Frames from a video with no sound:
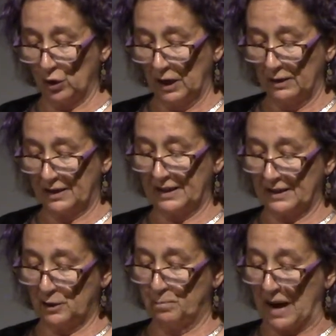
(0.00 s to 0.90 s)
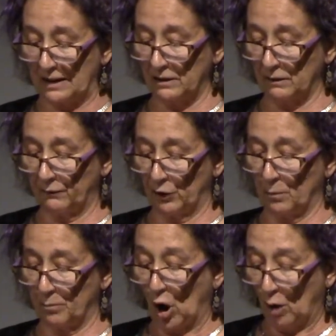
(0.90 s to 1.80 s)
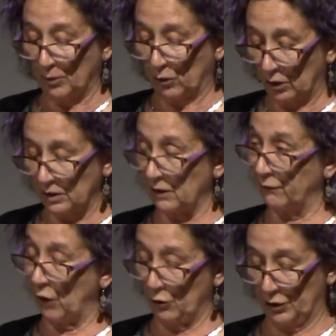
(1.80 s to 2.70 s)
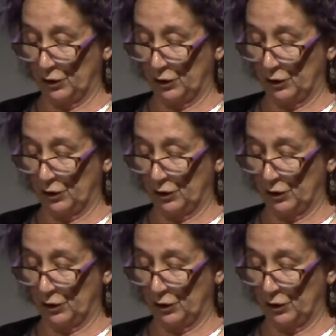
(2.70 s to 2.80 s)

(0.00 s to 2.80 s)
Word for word: that it is better for a barbaros, a foreigner,